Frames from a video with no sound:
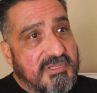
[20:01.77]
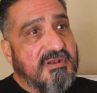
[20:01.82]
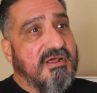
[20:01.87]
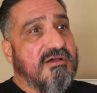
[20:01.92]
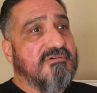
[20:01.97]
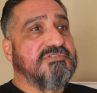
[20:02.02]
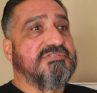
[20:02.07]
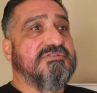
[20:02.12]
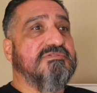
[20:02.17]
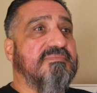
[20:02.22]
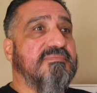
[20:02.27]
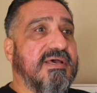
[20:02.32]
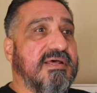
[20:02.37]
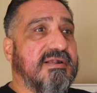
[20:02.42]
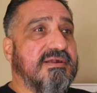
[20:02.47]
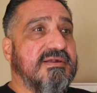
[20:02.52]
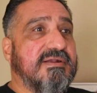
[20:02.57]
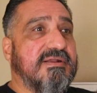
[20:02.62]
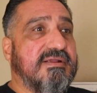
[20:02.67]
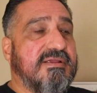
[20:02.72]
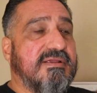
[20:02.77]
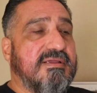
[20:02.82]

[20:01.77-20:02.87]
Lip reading: You can always do better.